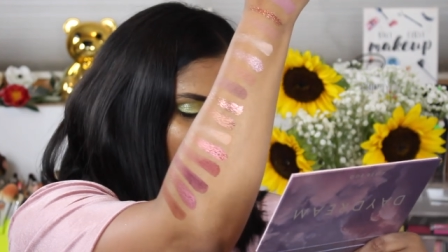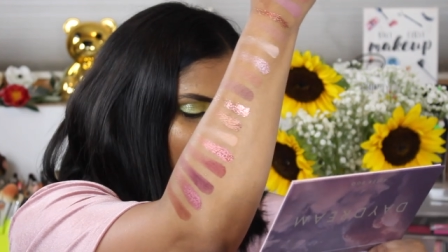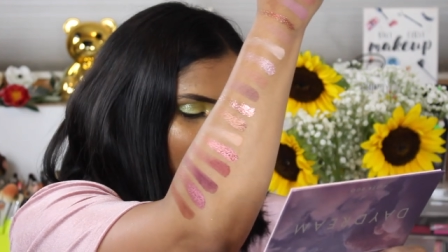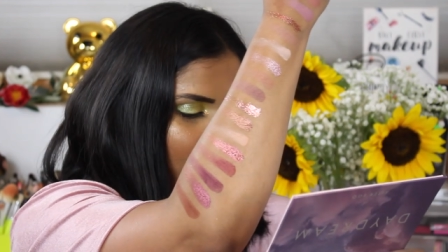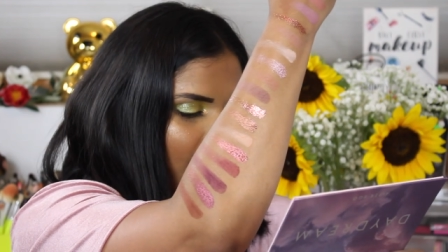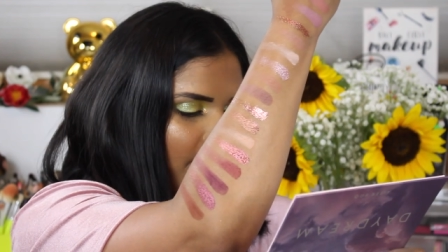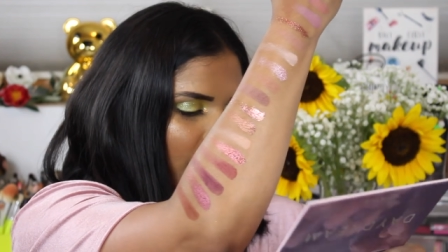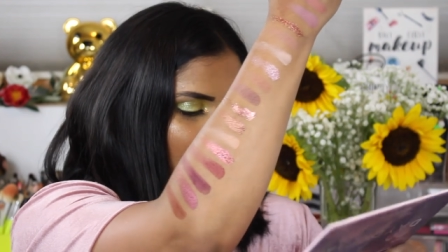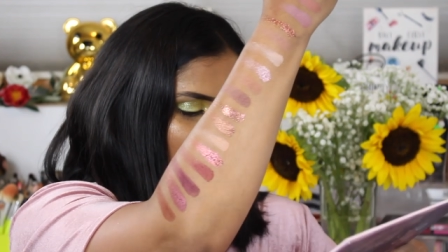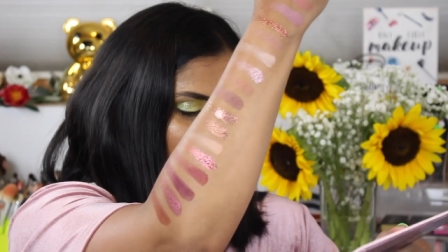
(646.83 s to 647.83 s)
We have
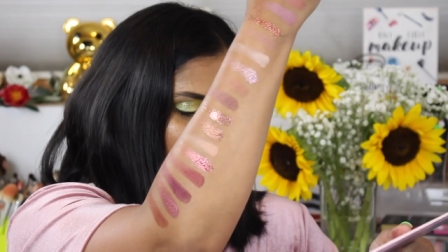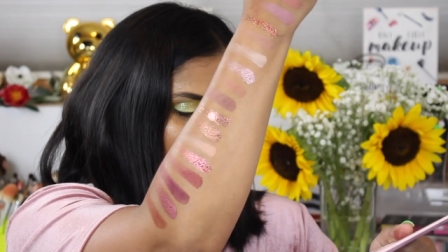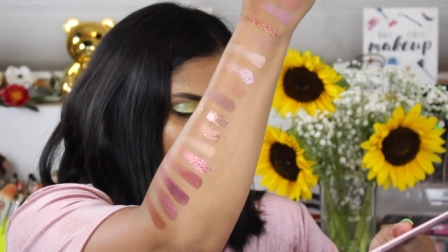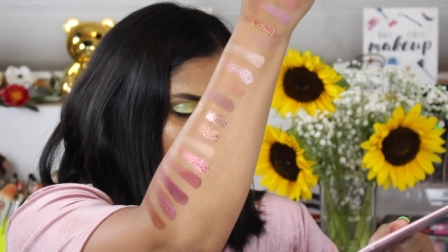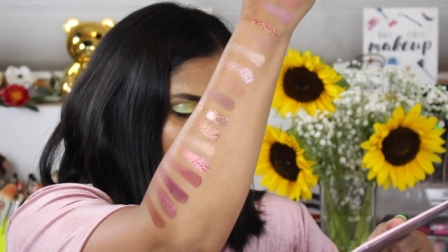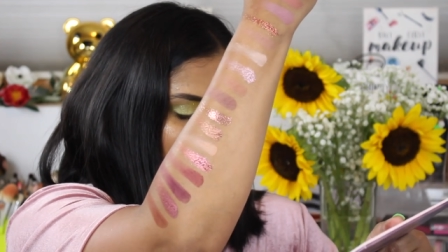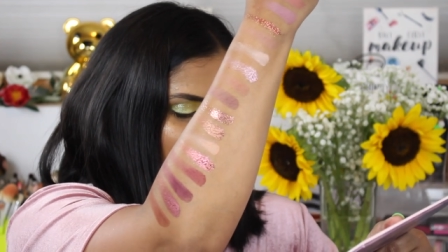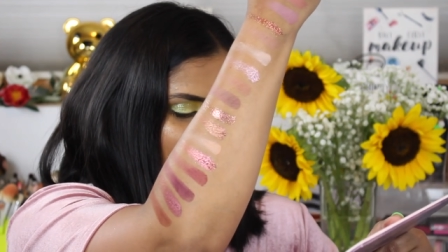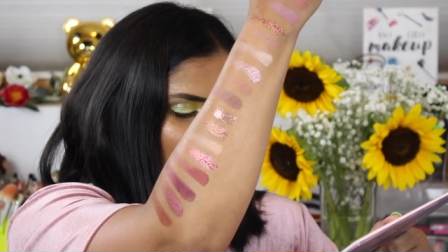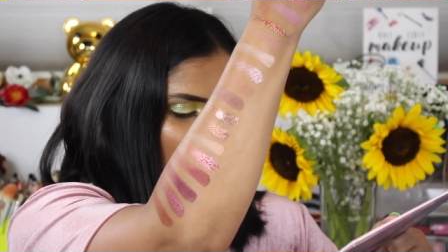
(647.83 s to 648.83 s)

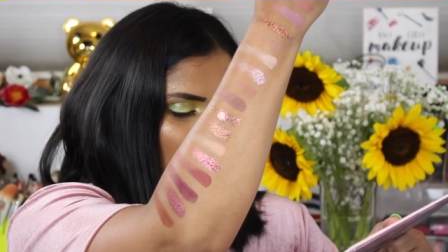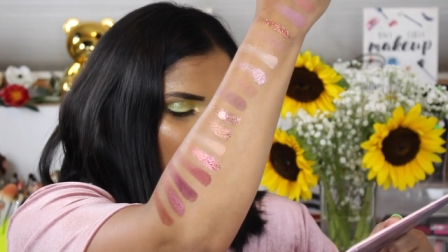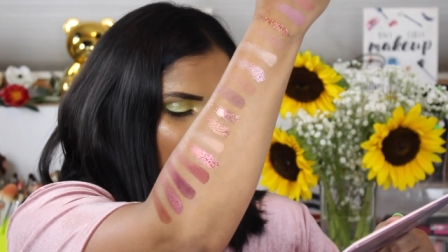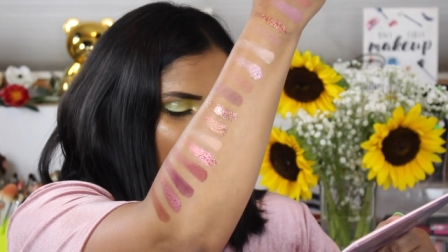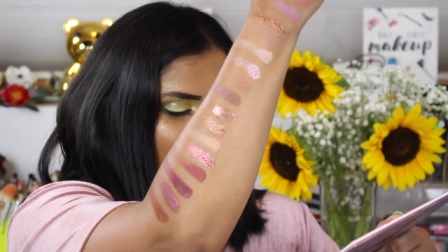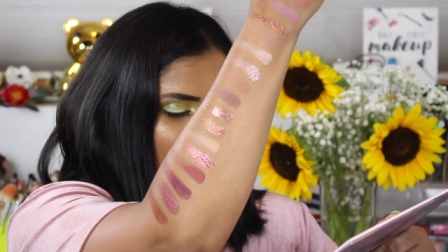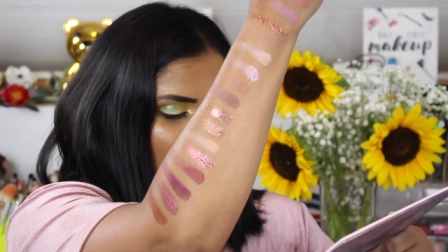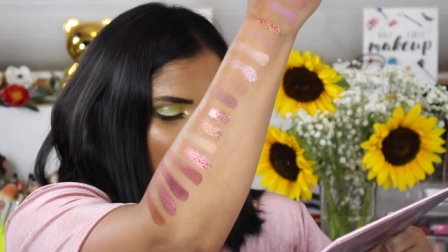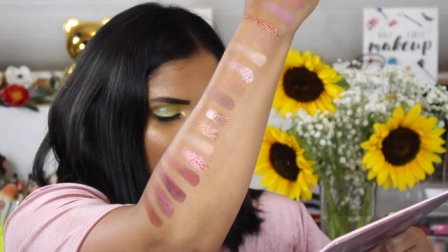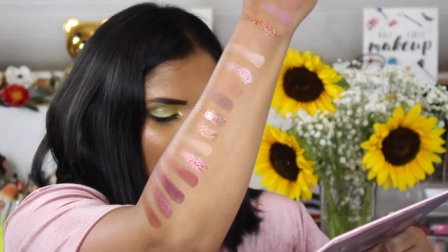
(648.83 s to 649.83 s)
Dreamer,
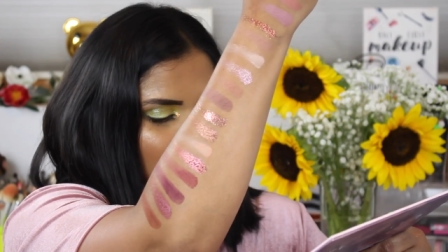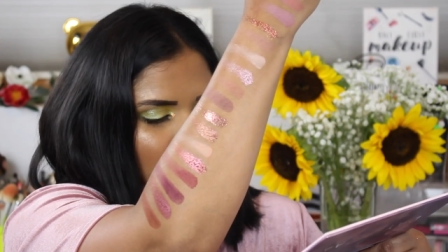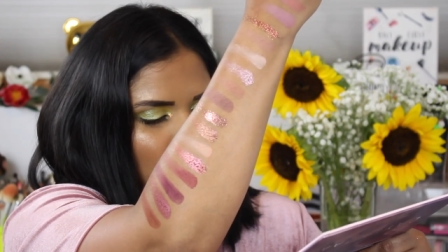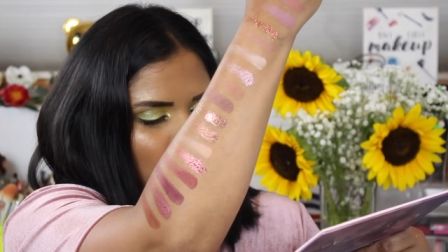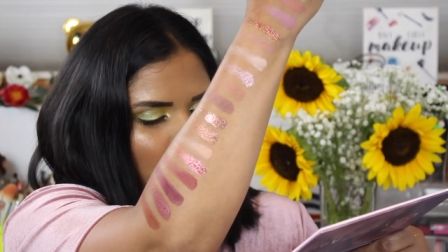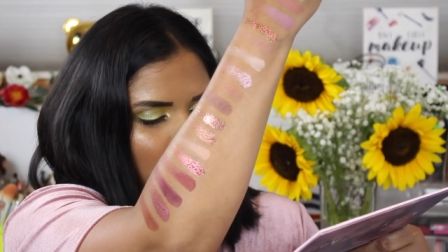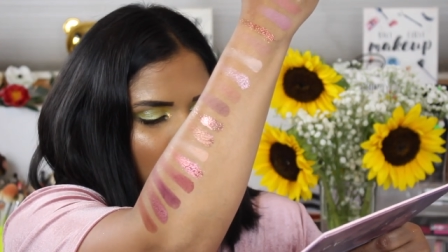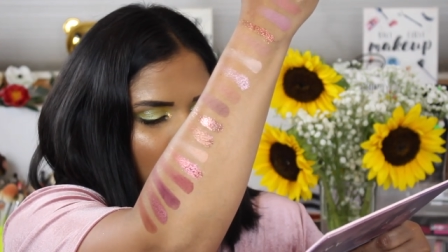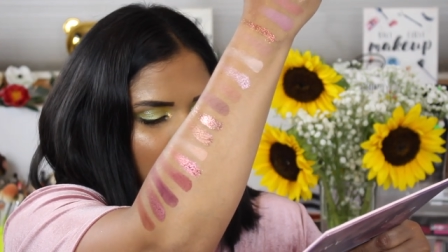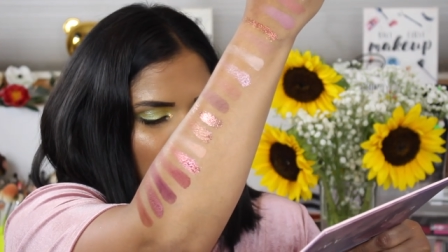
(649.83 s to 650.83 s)
Enchanted, Sugar
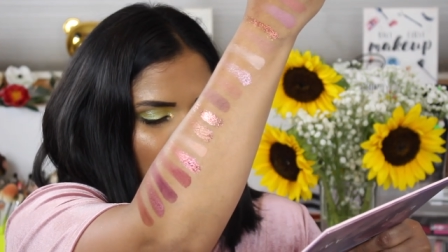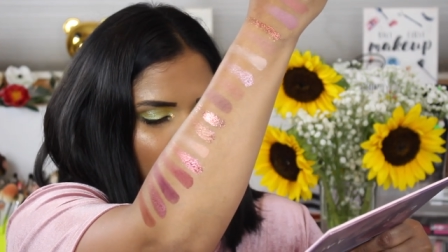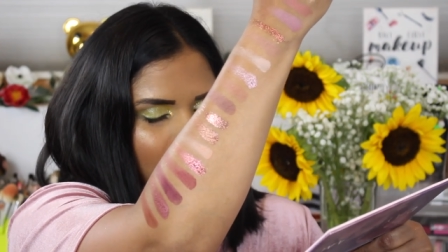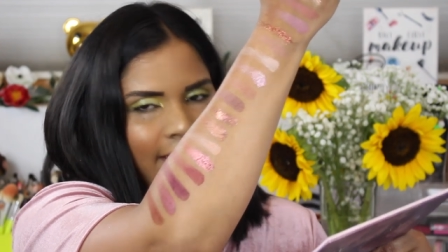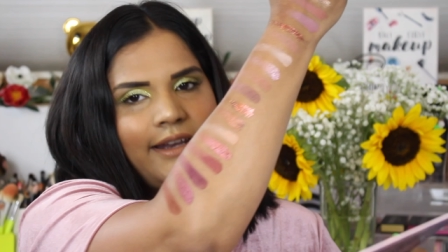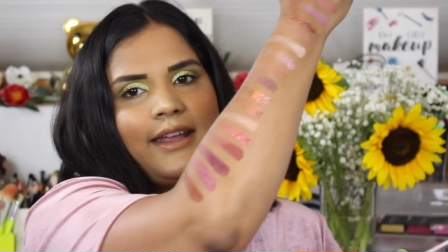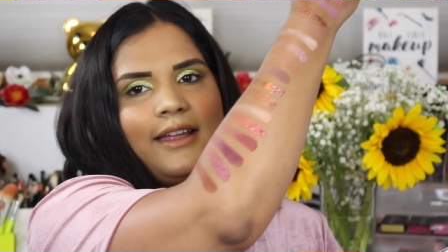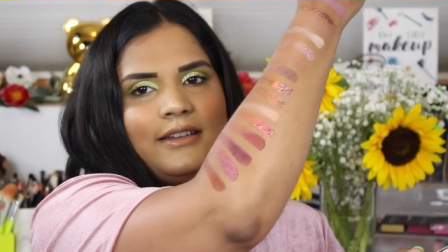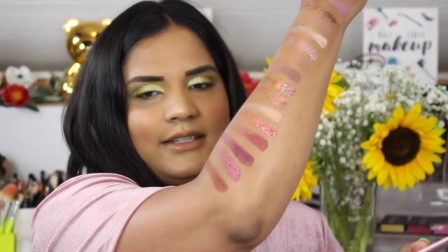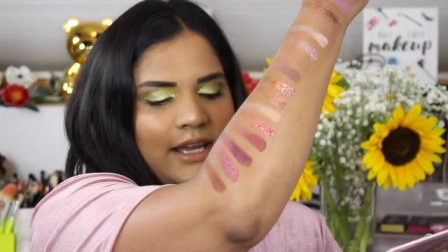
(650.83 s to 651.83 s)
Plum, Twilight,
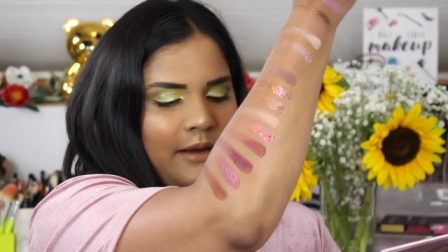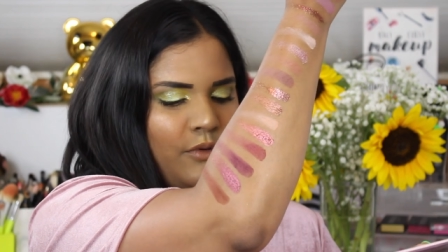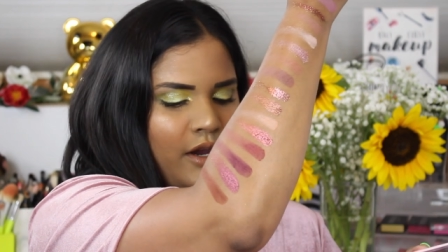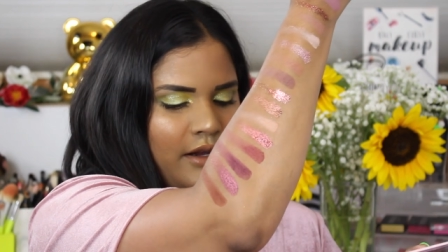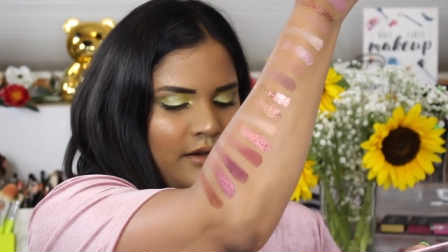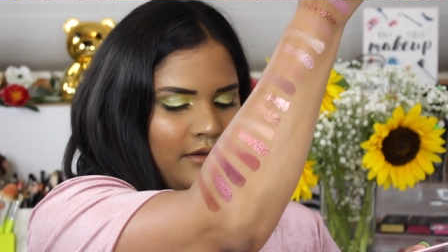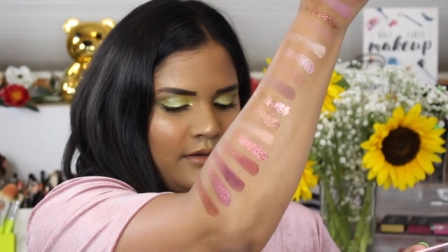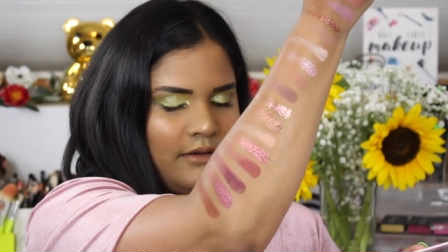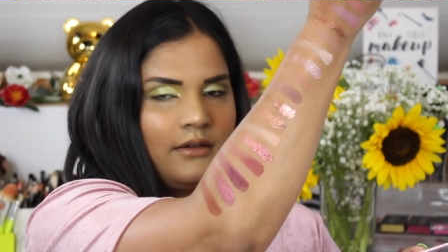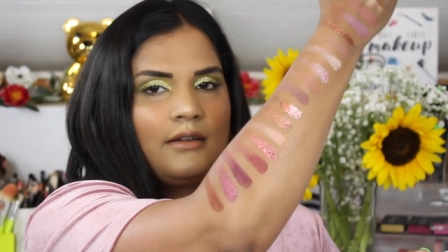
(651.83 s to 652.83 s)
and Daybreak
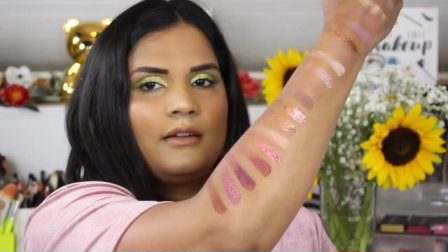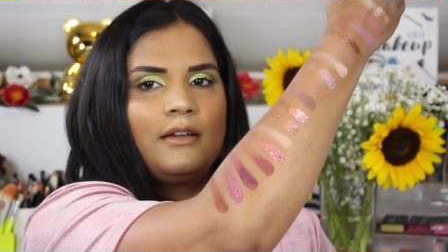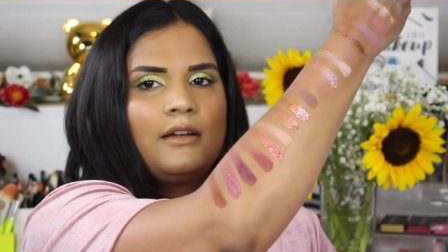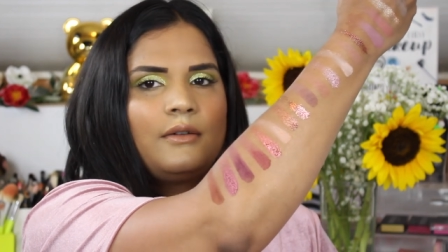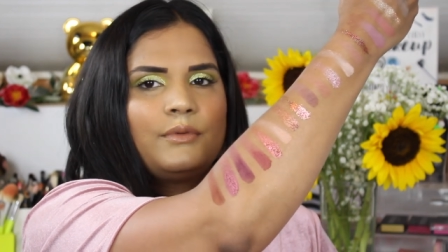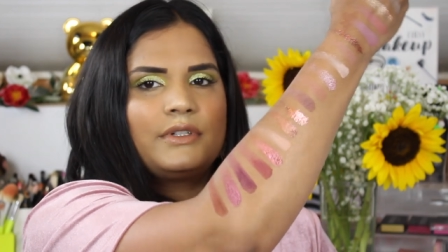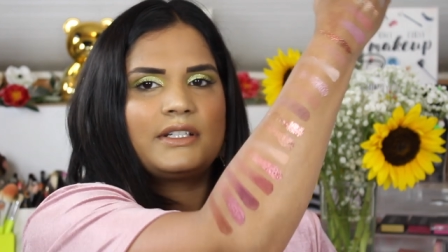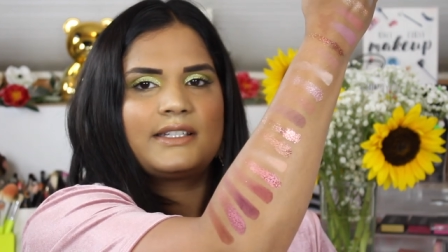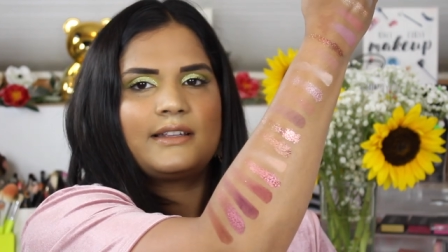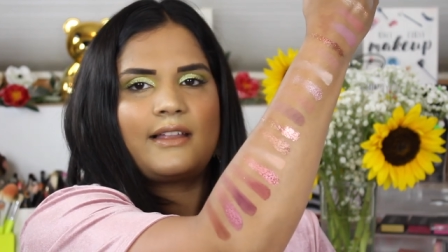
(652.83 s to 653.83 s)
which
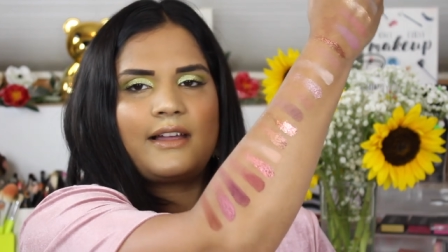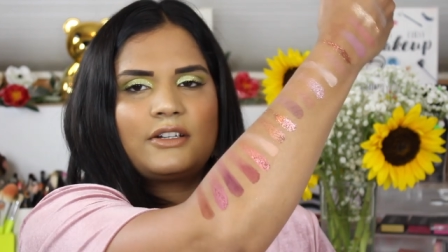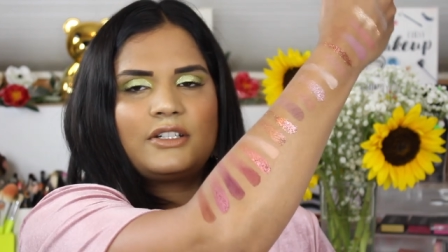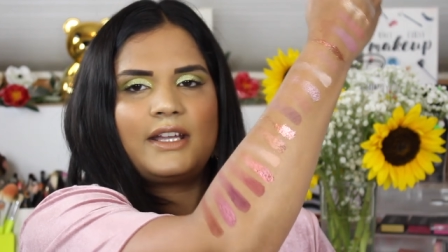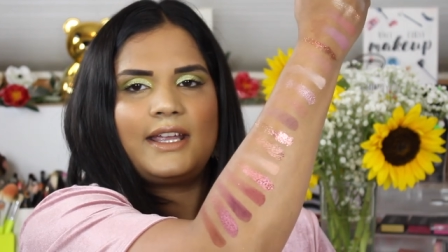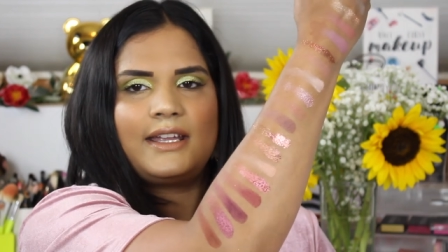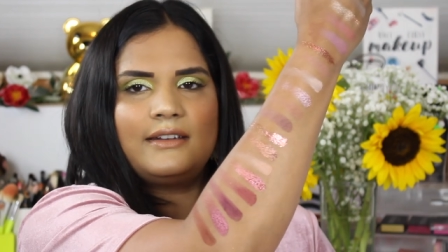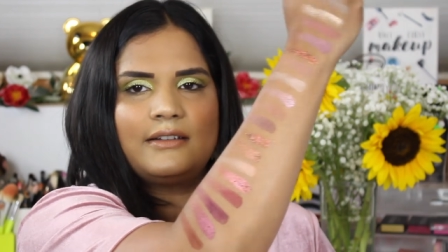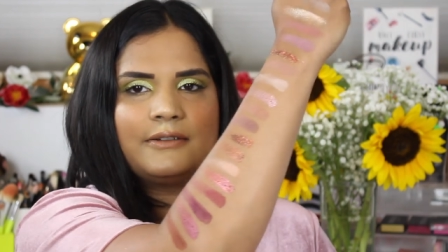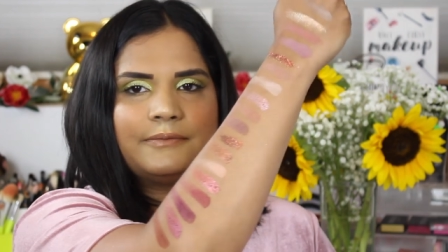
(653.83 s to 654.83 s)
is the last shade.